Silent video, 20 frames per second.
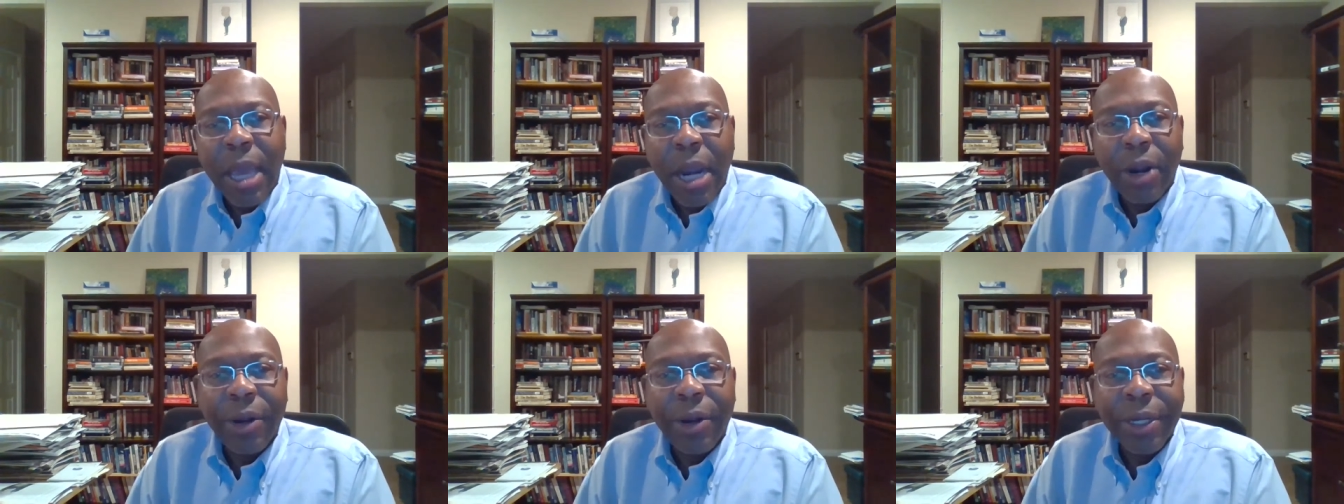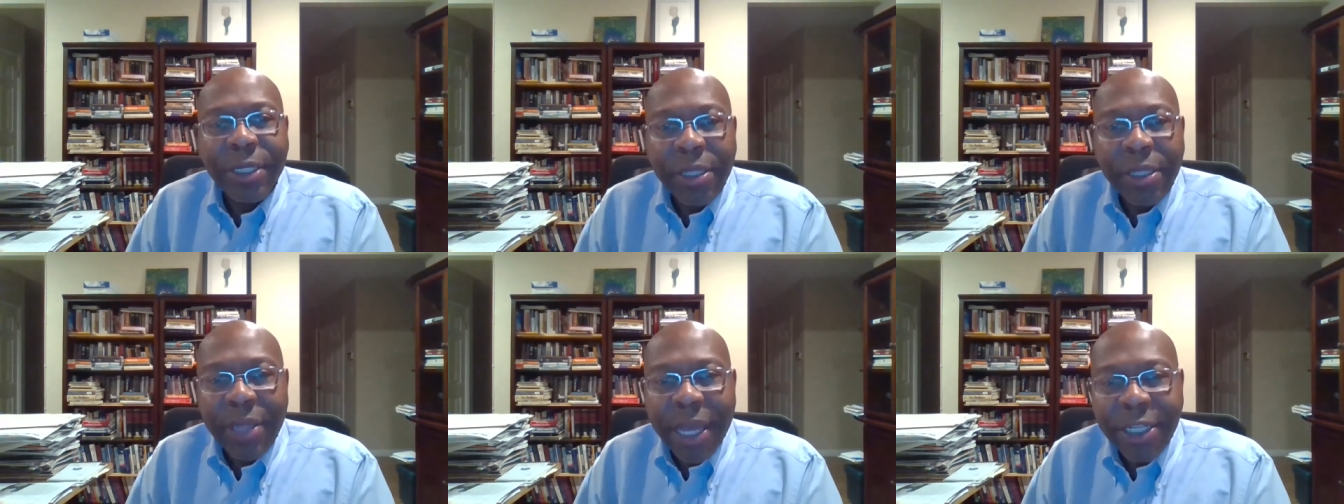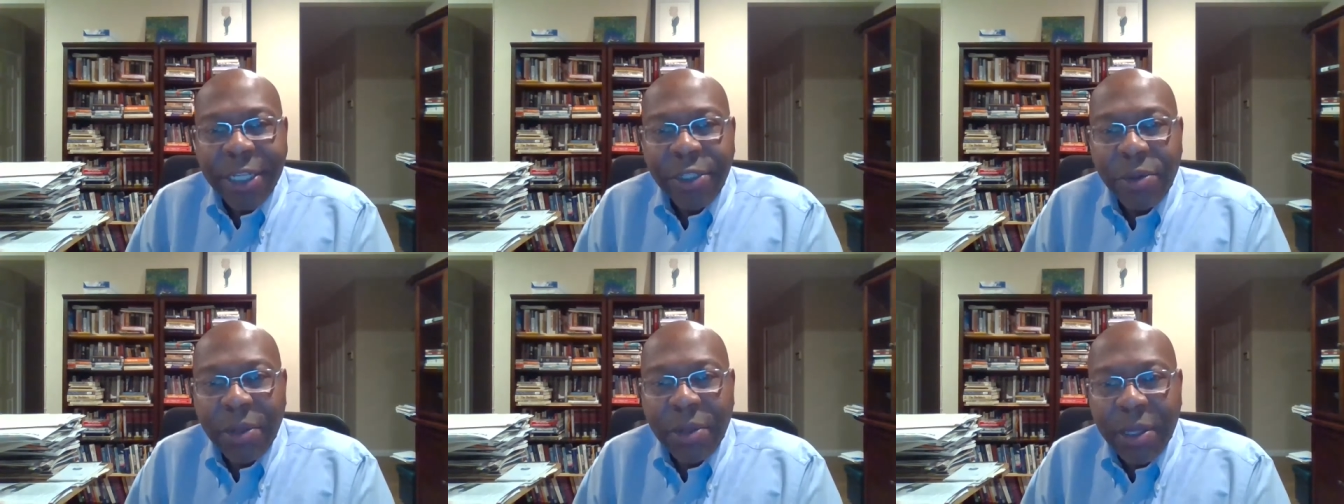Our
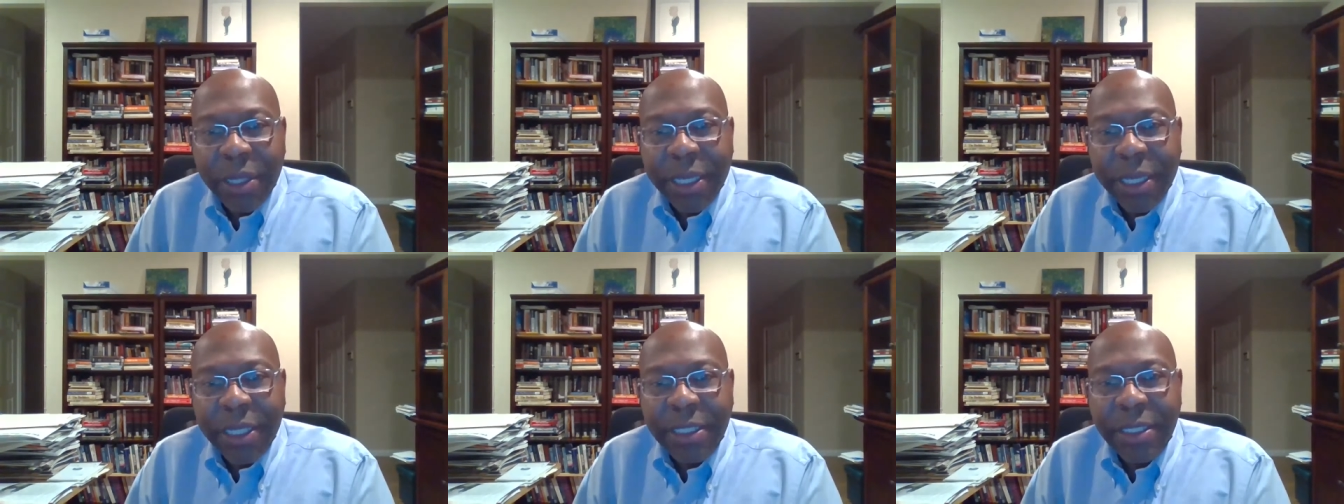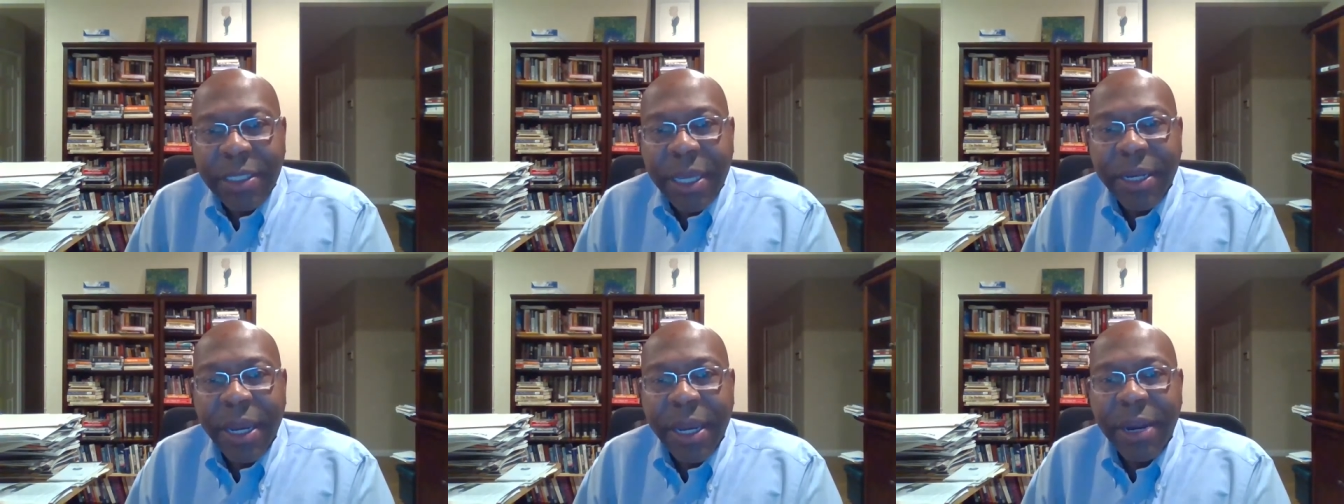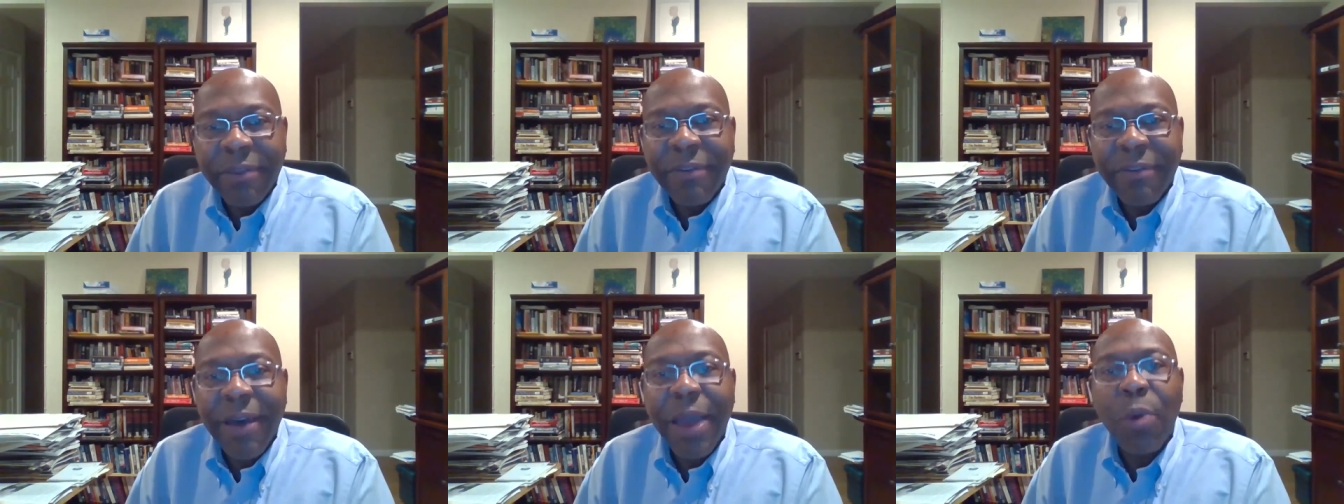intellectual elites
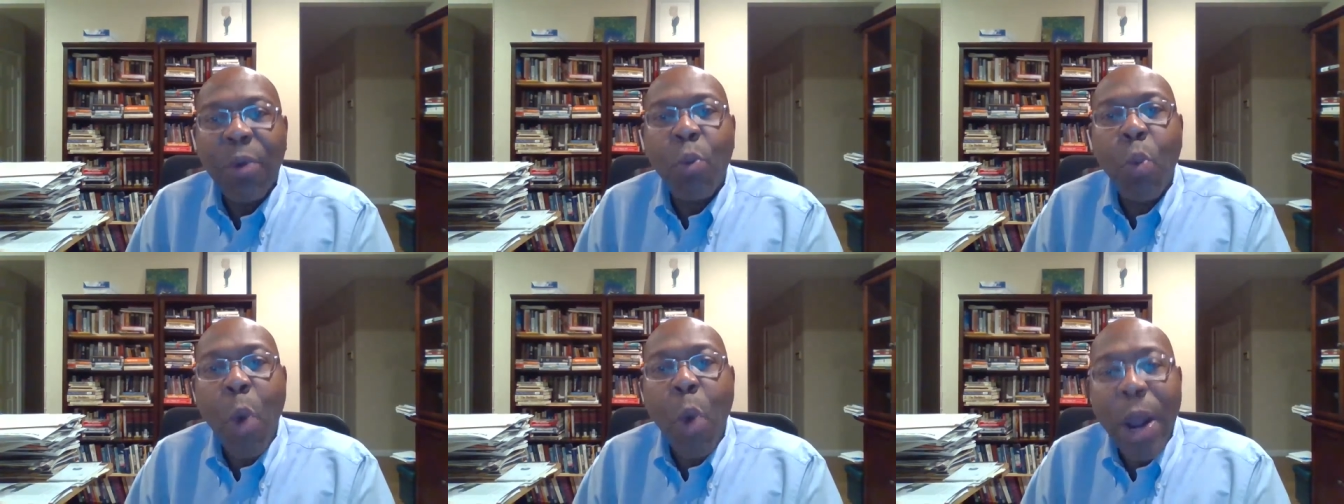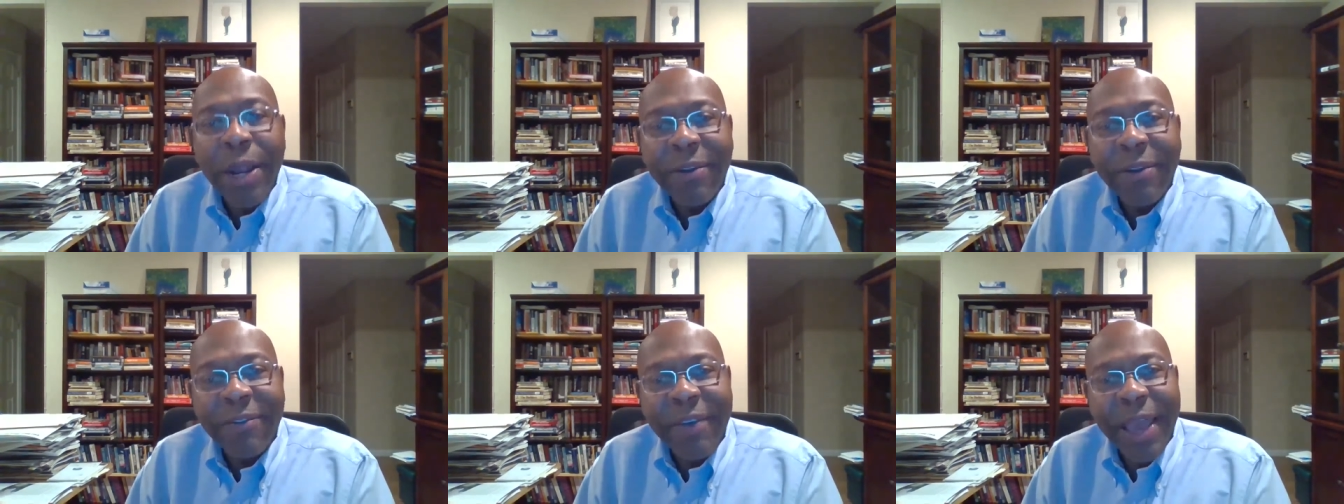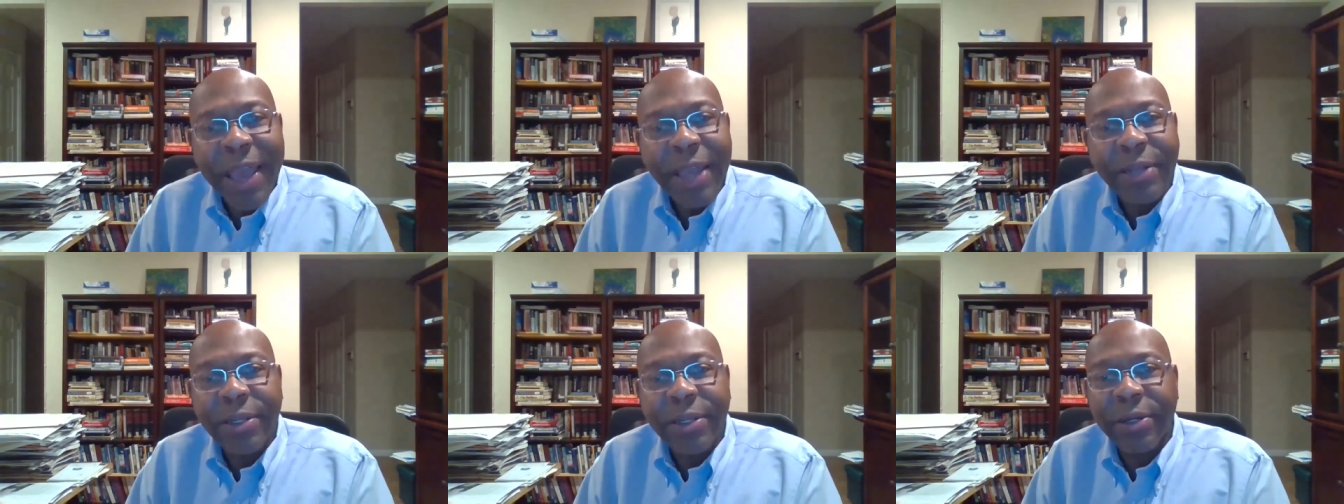identify one
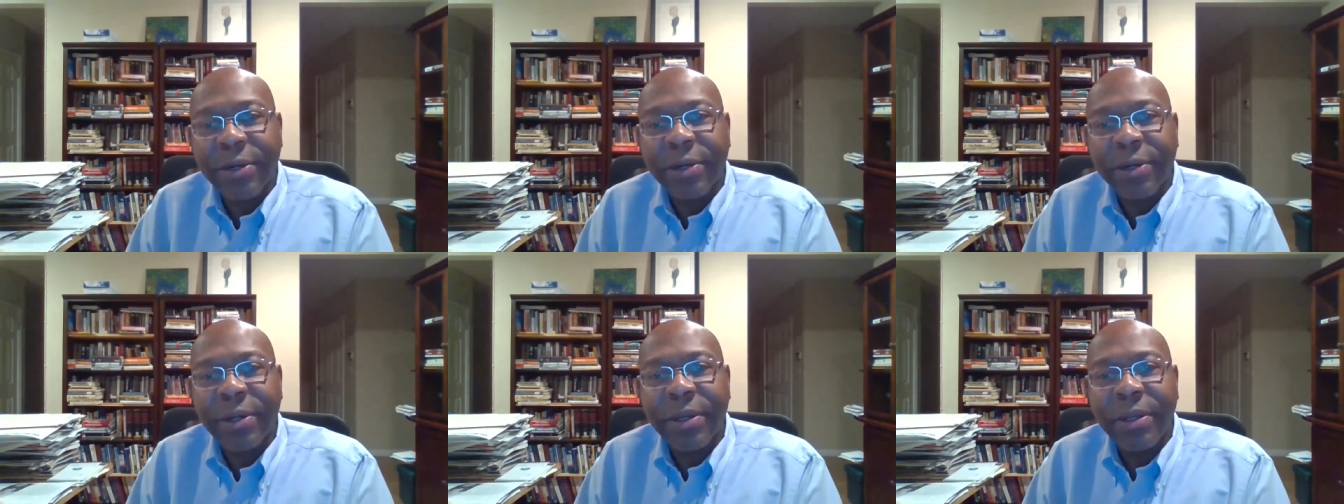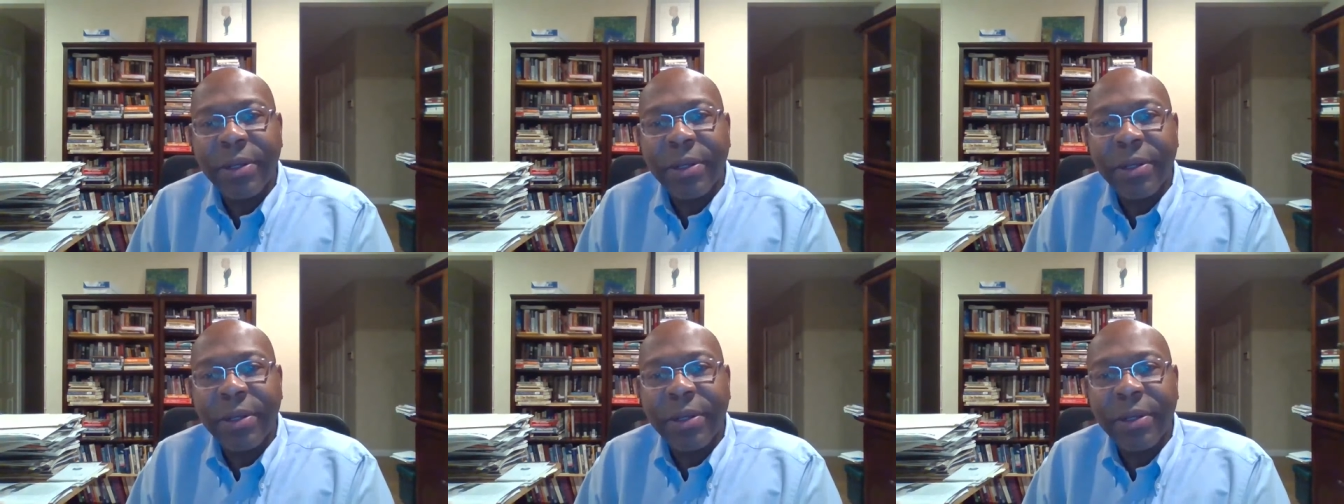factor